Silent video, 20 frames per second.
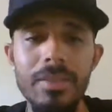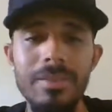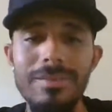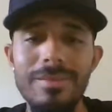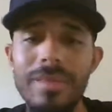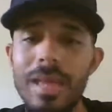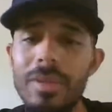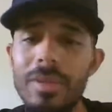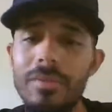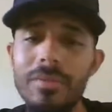
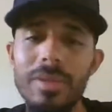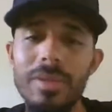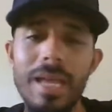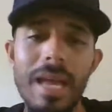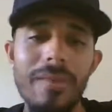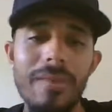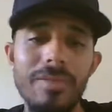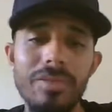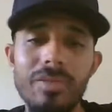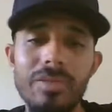they don't really
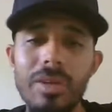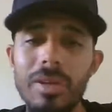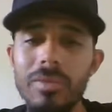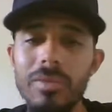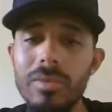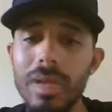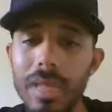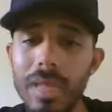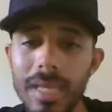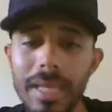have a strong
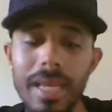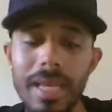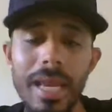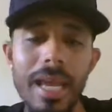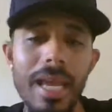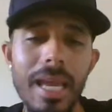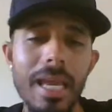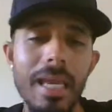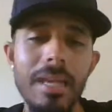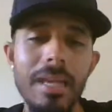running
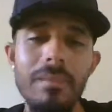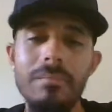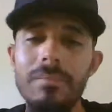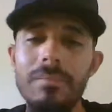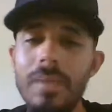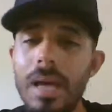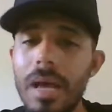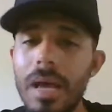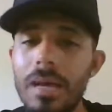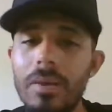
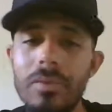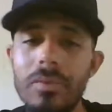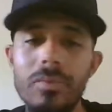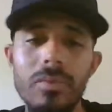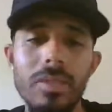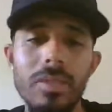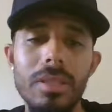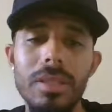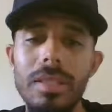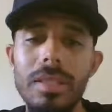game. I don't
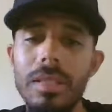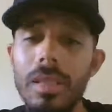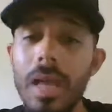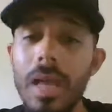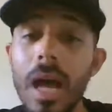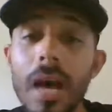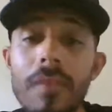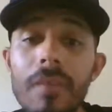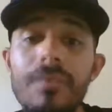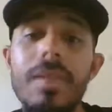really
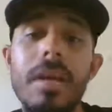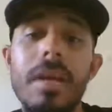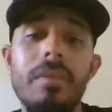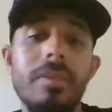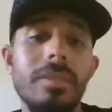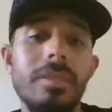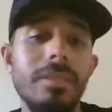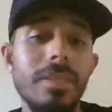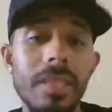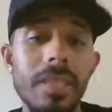love their
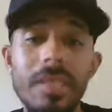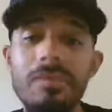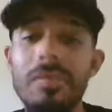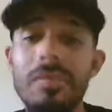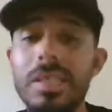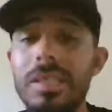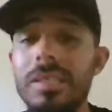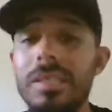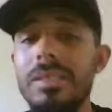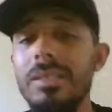
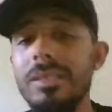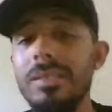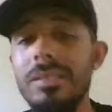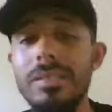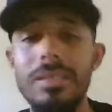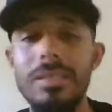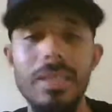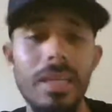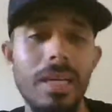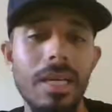
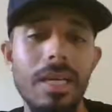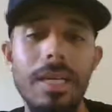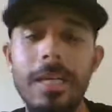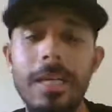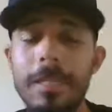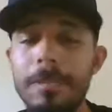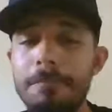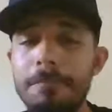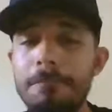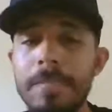receivers.
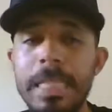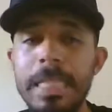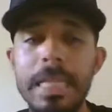I